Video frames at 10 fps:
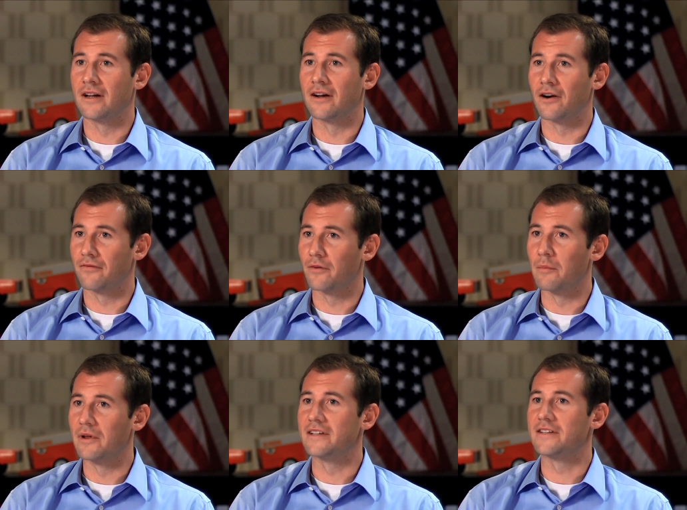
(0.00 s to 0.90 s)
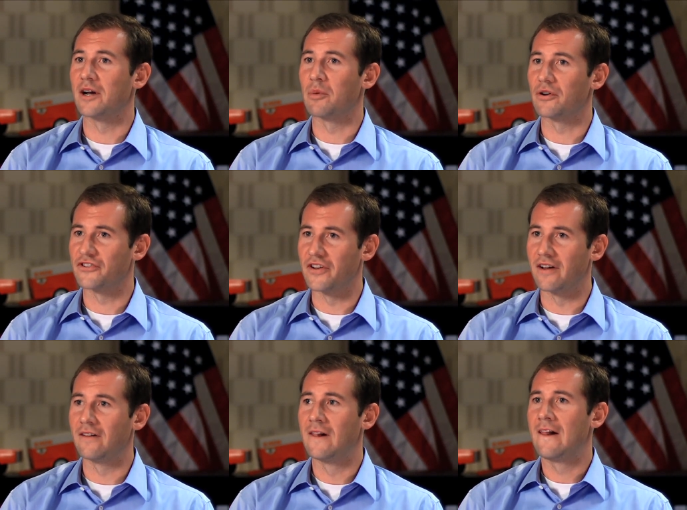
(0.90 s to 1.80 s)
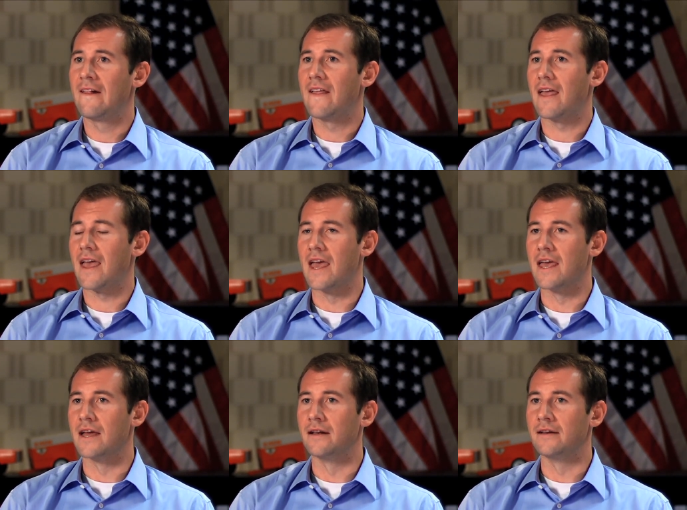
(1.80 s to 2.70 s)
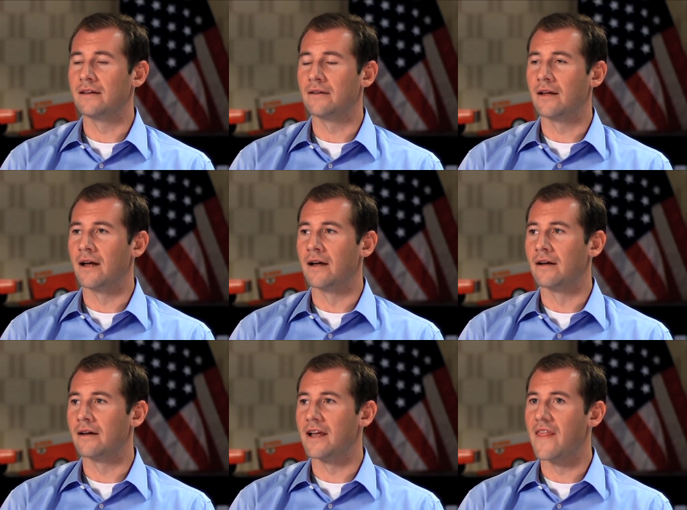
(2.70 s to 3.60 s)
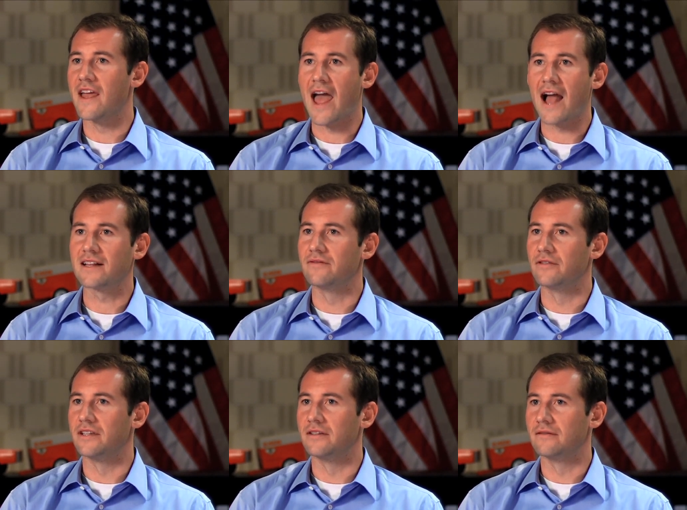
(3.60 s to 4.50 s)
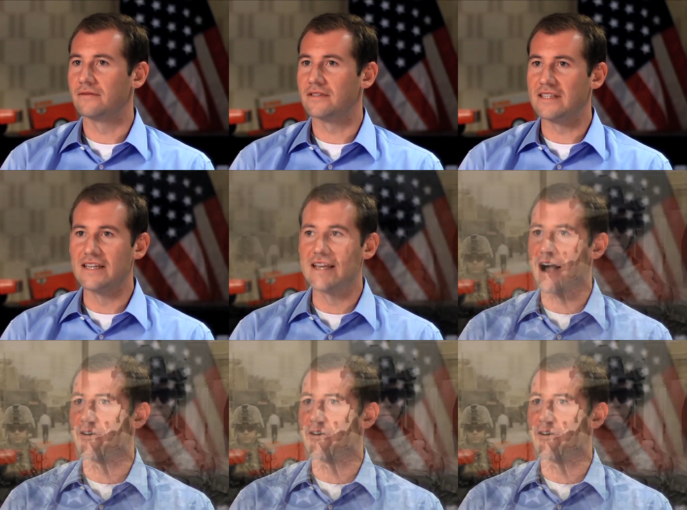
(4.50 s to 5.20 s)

are uh, former military personnel, and, and they actively seek